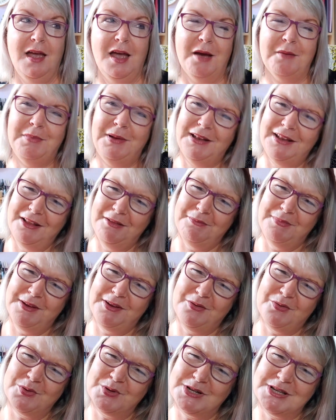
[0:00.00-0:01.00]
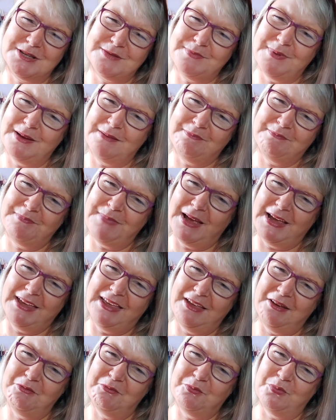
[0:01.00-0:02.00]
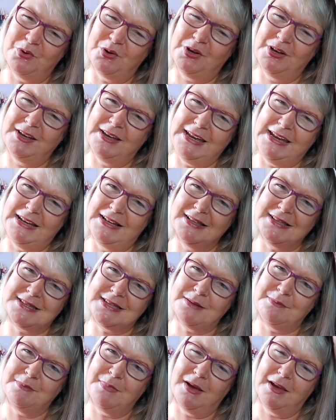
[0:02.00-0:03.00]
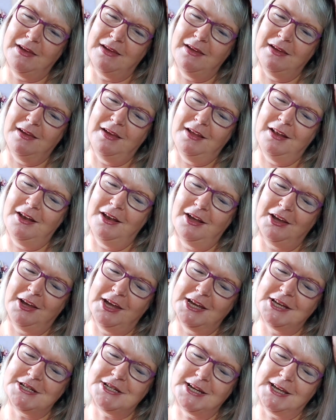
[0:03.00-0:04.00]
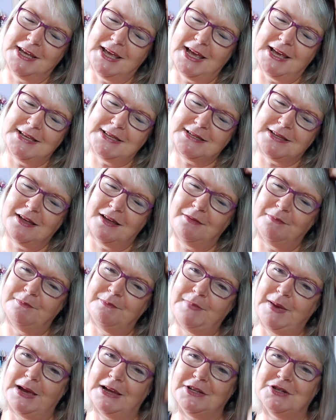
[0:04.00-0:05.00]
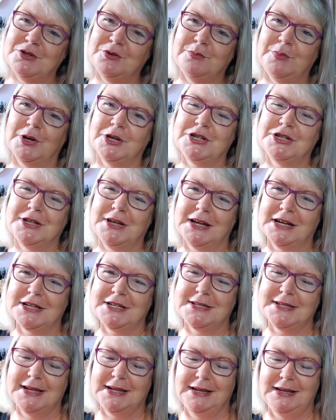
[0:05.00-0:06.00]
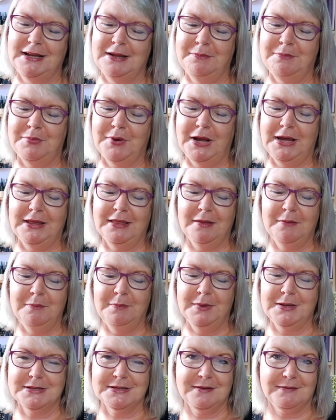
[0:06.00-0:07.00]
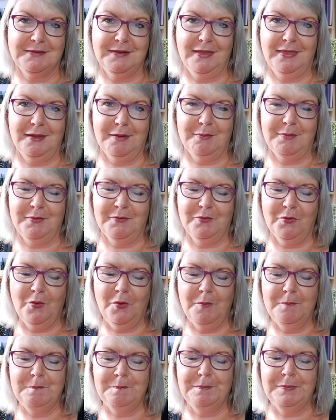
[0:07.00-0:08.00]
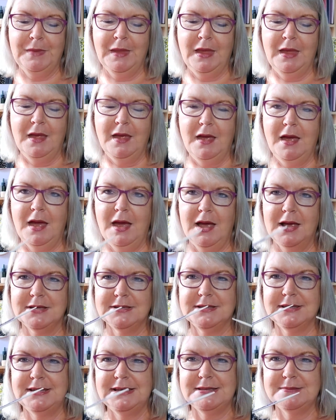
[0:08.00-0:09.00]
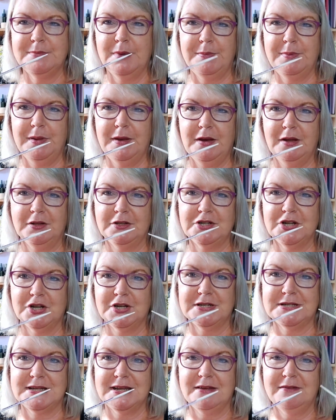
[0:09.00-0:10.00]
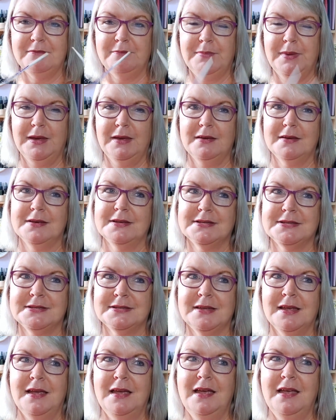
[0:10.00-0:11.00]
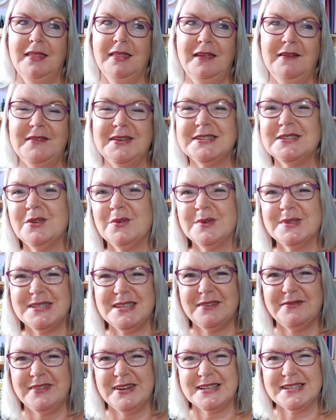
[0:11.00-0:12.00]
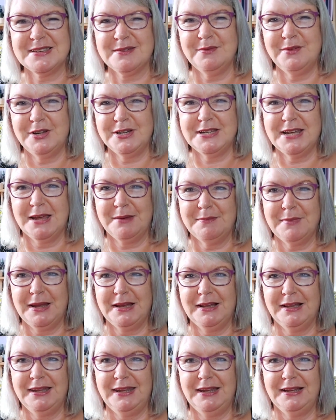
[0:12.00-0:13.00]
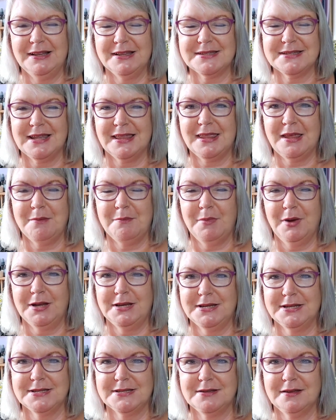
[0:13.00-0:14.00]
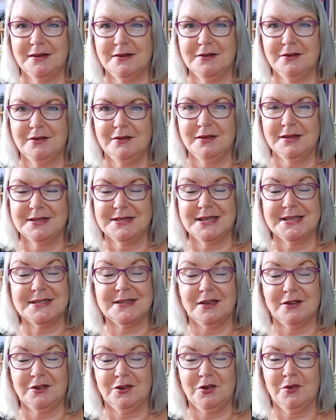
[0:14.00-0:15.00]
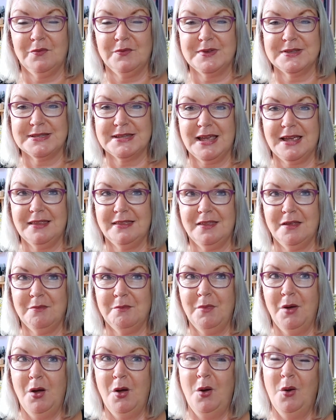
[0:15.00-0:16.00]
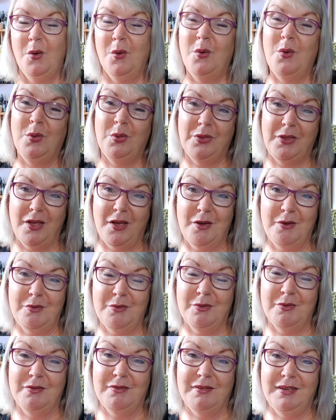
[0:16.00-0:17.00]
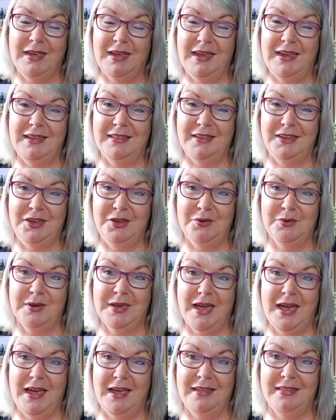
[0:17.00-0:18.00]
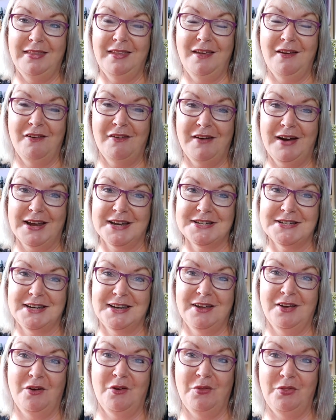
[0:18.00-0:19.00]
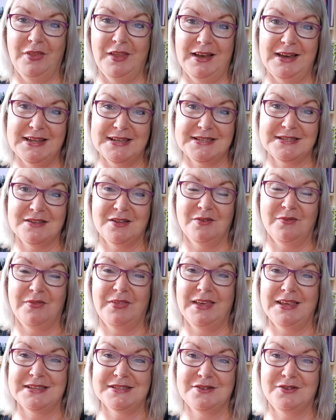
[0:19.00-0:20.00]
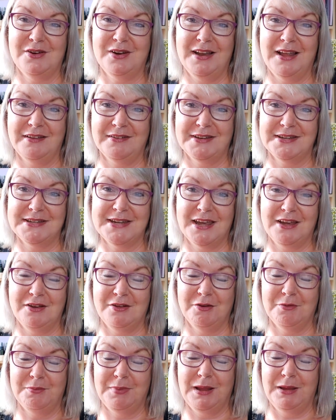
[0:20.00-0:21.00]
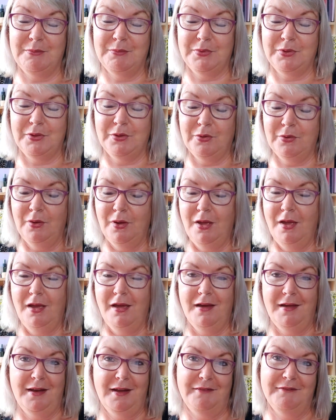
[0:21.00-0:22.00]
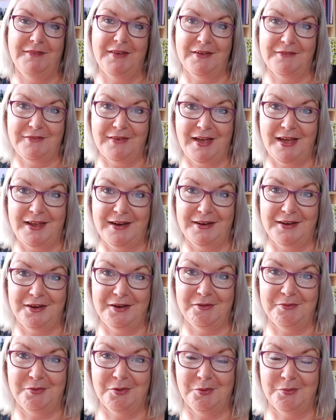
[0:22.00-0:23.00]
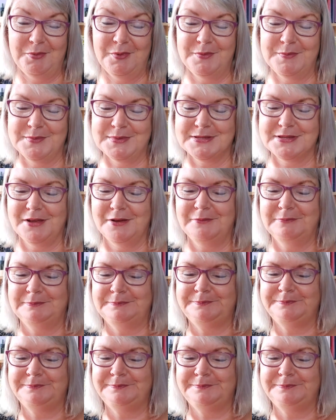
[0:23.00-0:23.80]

I'm a little bit cautious about packing wooden needles in my luggage in case I pack too much and accidentally break them because I've done that before uh, so these might be an alternative because there is always the risk when you take metal needles that they might decide to decide to confiscate them although in the UK, they are actually on the list of things you're allowed to take on a plane with you. And I've never had any problems. So,